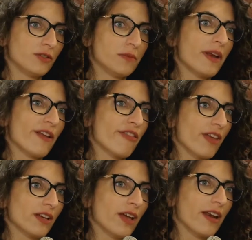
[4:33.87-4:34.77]
too many
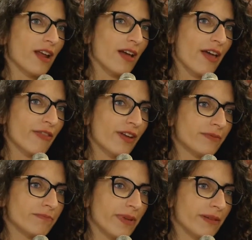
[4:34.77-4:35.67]
things, and I think
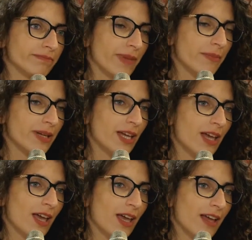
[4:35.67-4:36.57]
maybe
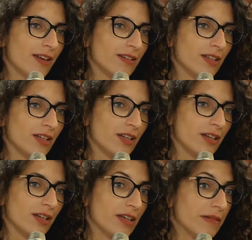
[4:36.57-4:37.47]

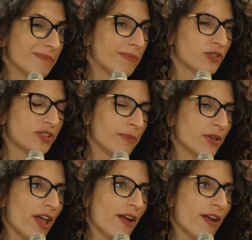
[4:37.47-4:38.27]
the most common